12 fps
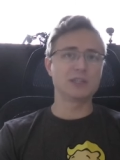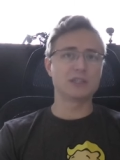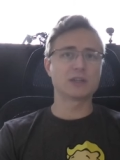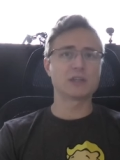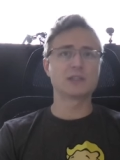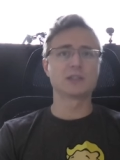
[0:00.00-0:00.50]

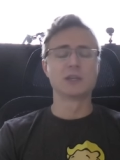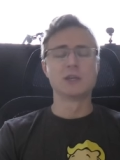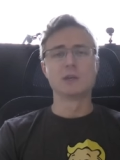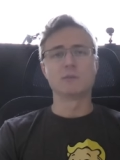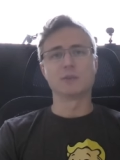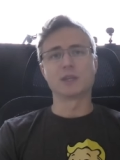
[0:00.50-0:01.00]
series,
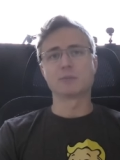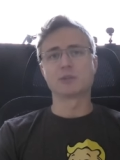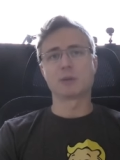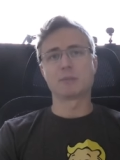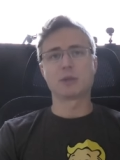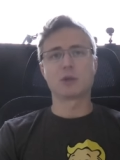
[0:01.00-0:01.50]
with them
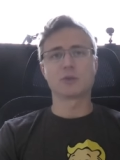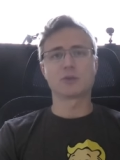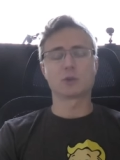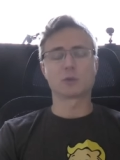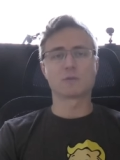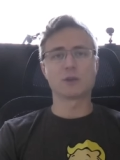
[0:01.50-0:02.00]
jumping
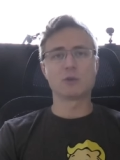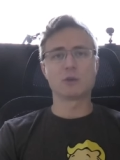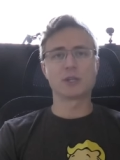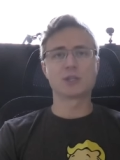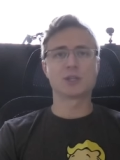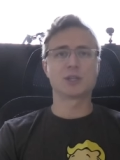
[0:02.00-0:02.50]
onto Unreal
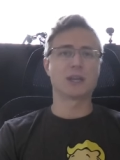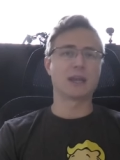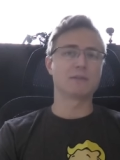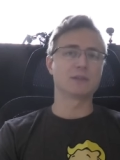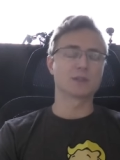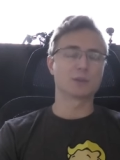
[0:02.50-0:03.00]
Engine and
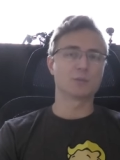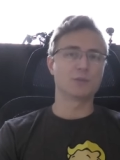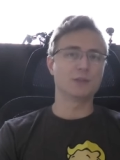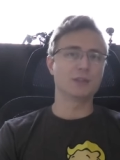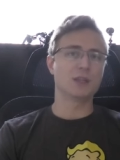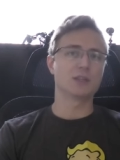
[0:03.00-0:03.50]
having some
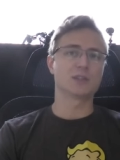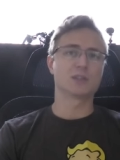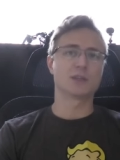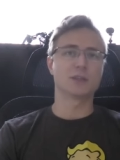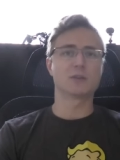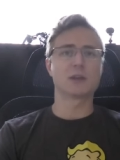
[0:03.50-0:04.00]
really
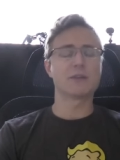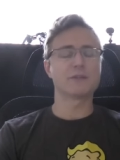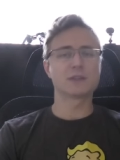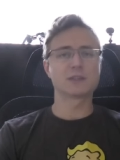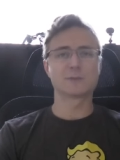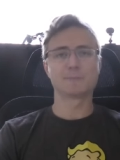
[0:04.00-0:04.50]
stunning
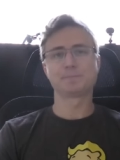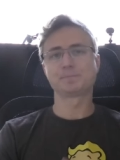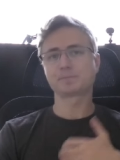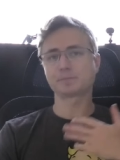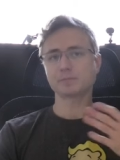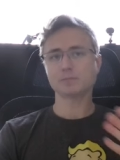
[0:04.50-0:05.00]
graphics,
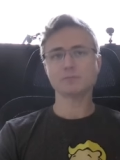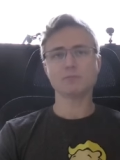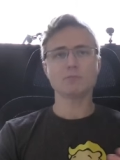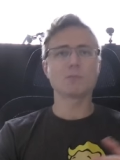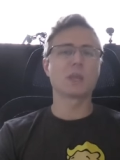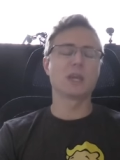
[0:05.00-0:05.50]

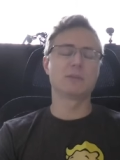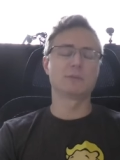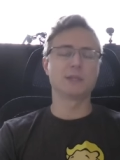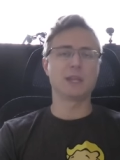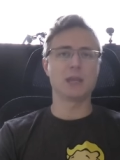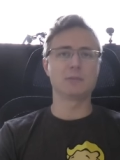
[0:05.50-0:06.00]
and
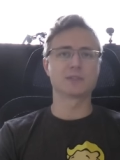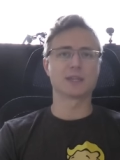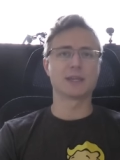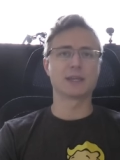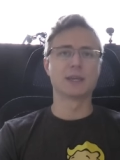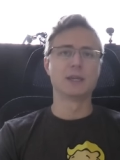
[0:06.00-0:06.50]
with games
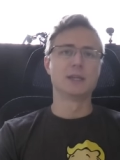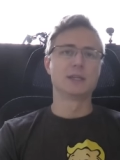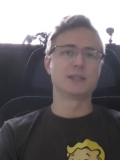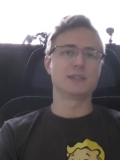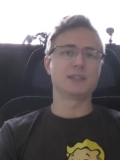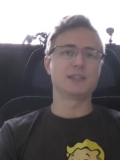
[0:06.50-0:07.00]
like
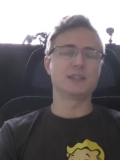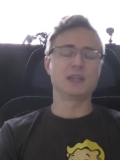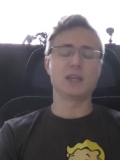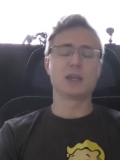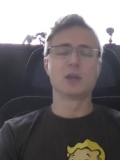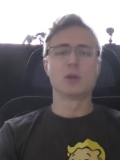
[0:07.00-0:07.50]

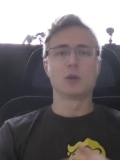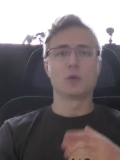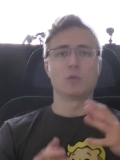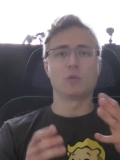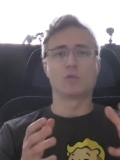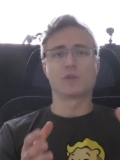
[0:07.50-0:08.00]
TT
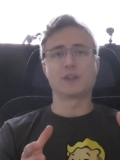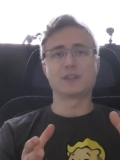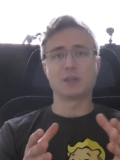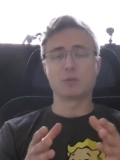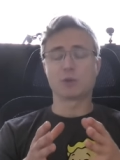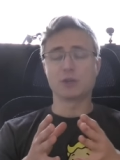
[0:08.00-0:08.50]

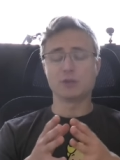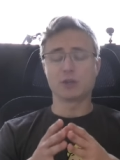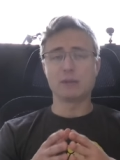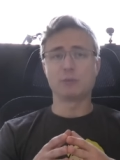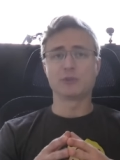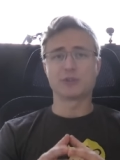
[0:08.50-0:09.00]
Racing, where you're
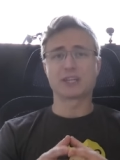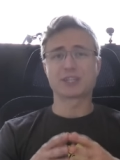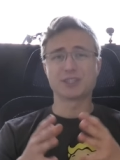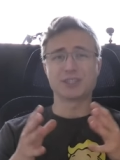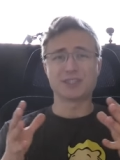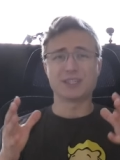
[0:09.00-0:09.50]
able to
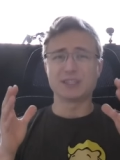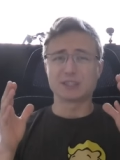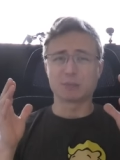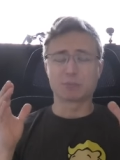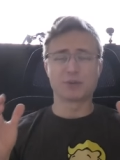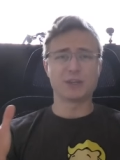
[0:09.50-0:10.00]
actually see
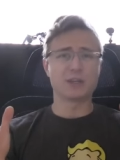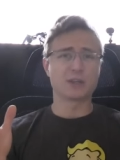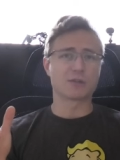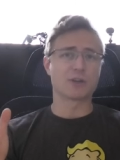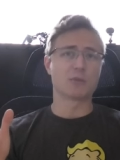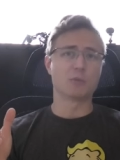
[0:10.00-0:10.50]
some pretty
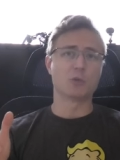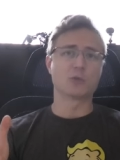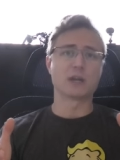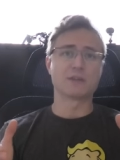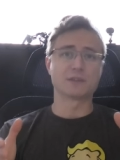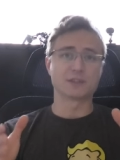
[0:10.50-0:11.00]
incredible
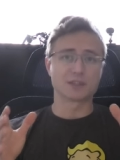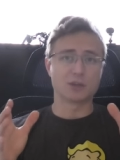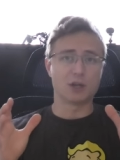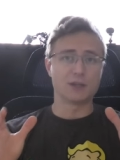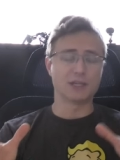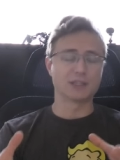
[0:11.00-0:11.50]
graphics
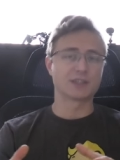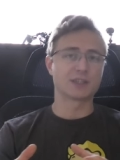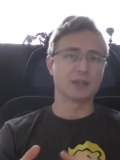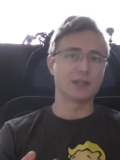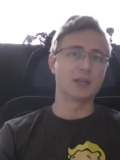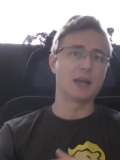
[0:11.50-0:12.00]
on that
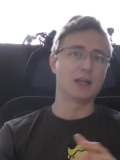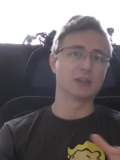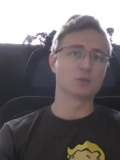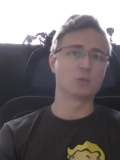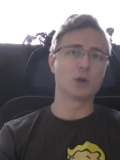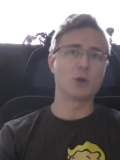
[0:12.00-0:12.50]
side
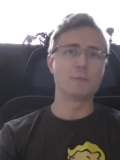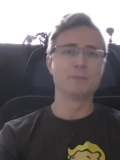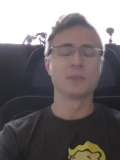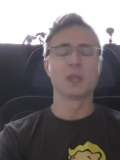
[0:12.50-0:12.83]
as well,